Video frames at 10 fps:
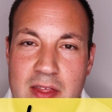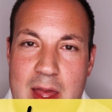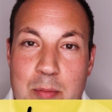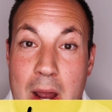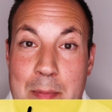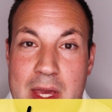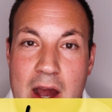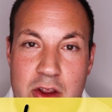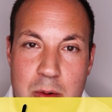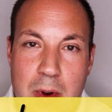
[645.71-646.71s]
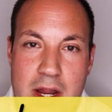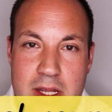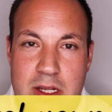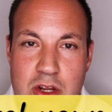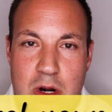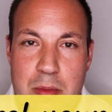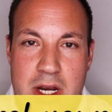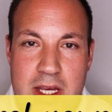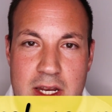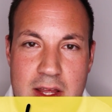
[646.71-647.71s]
that might be how your mind is
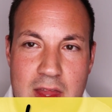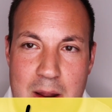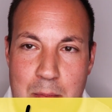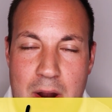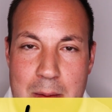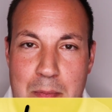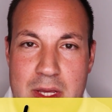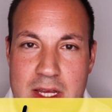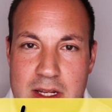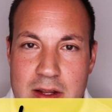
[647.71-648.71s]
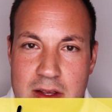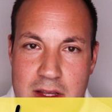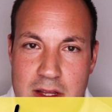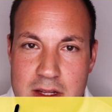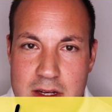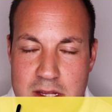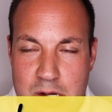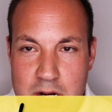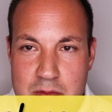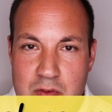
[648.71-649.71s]
interpreting it, and that might be
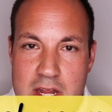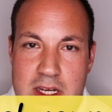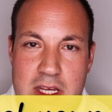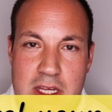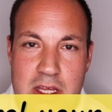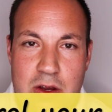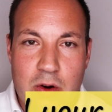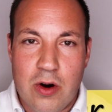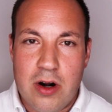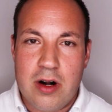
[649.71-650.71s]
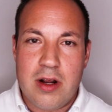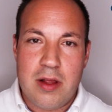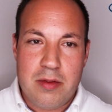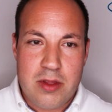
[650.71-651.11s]
circumventing your